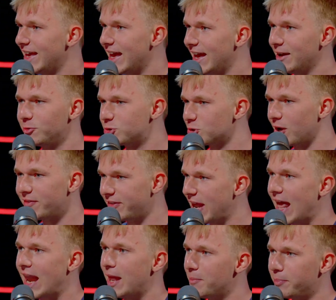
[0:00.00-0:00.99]
Yeah, he'll drive an
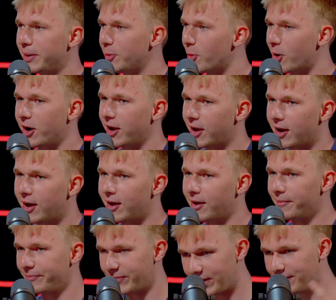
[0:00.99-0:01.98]
LMP1
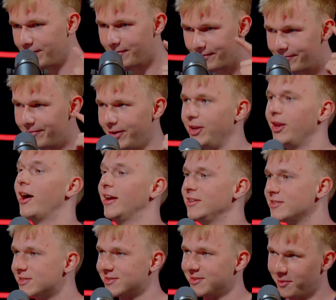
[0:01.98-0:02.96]
car.
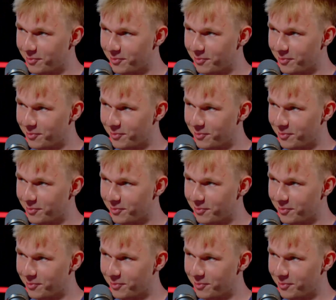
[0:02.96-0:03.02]
Nice.